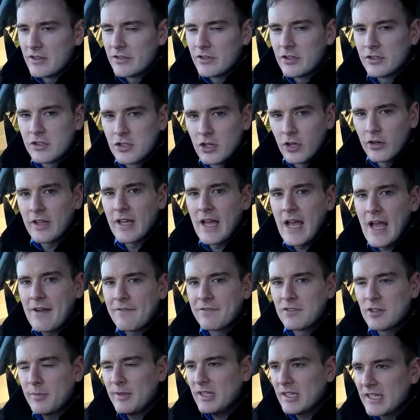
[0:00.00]
there's going to
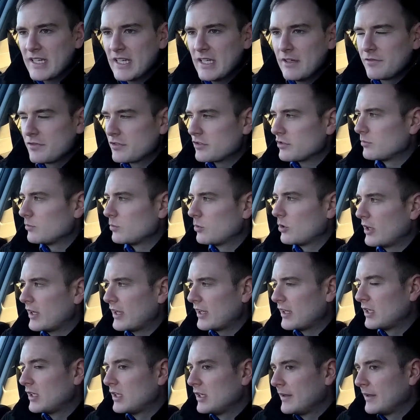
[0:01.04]
have to be a give somewhere.